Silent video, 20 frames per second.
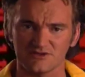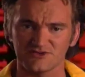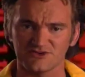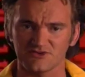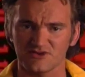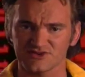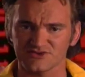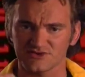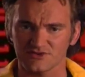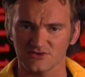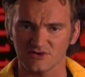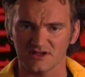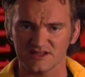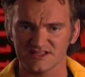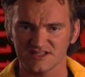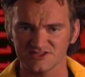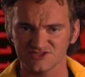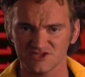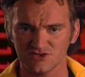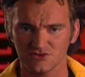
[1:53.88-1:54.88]
the director uh,
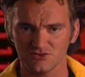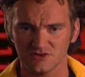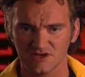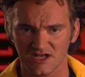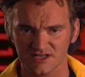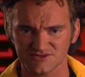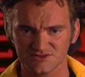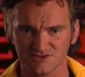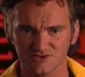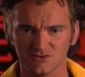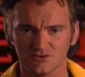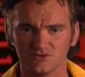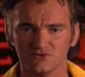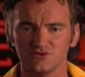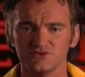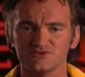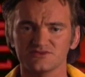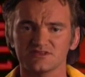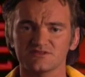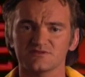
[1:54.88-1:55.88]
Kinji Fukasaku,
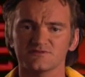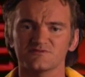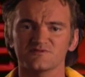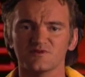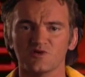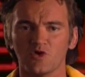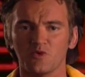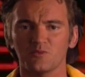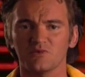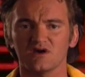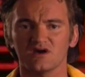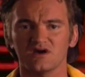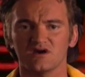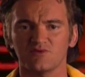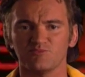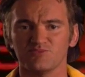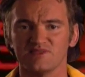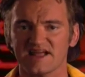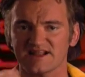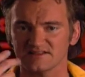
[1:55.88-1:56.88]
who did the film uh,
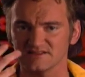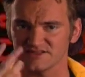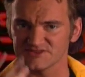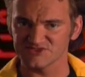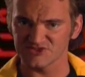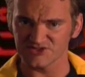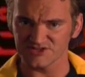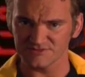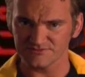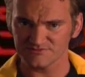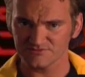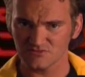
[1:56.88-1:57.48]
Black Lizard,